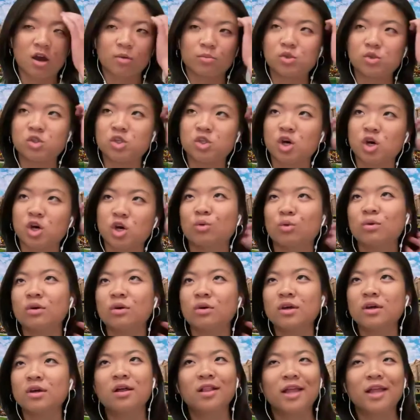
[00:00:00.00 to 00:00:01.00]
so
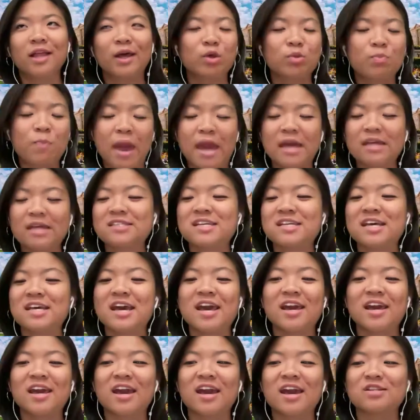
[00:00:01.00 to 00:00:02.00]
like with
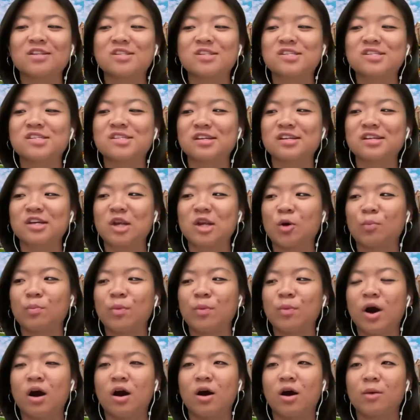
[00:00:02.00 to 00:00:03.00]
painting and
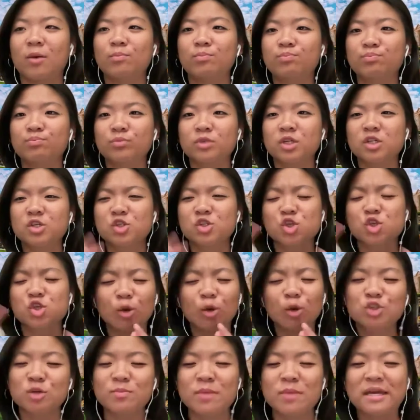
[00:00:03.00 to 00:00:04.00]

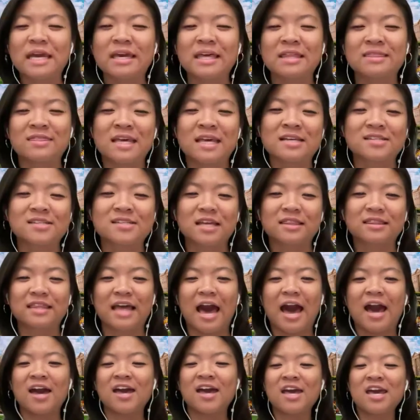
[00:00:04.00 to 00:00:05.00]
sculpture making and things like
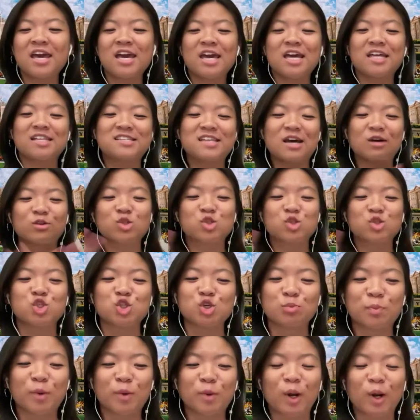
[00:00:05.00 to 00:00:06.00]
that. It sounds
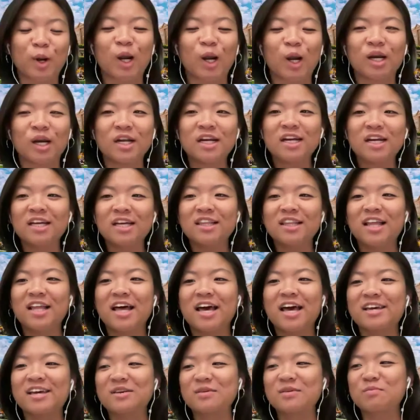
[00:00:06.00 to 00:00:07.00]
super
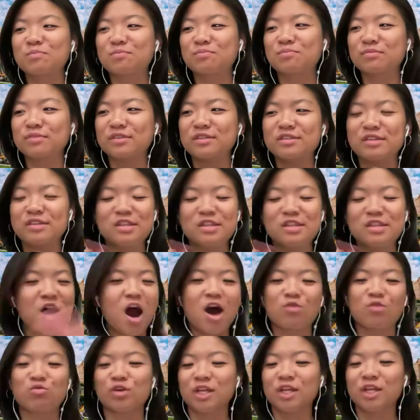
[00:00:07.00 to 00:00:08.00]
like
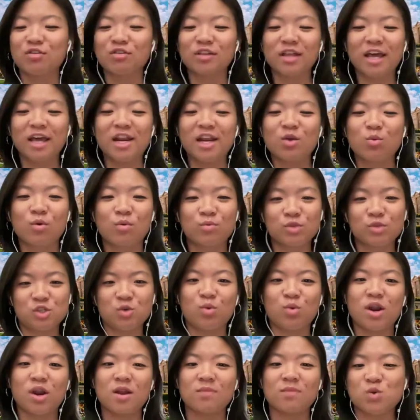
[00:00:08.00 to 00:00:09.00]
not really related
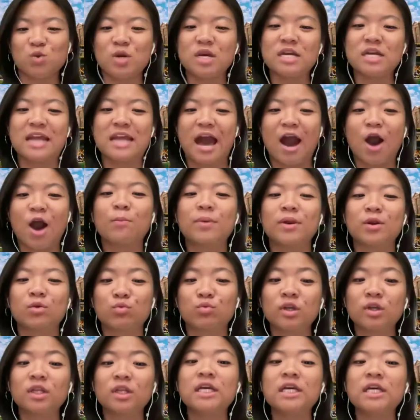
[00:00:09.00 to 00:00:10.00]
to what I'm doing now, but
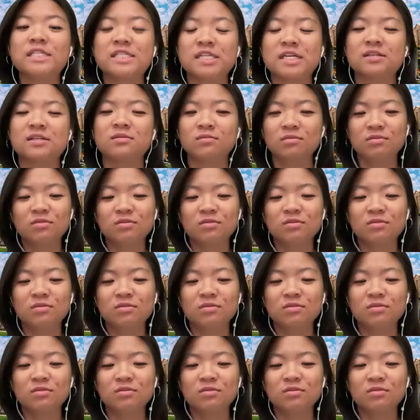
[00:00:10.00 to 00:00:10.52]
it really did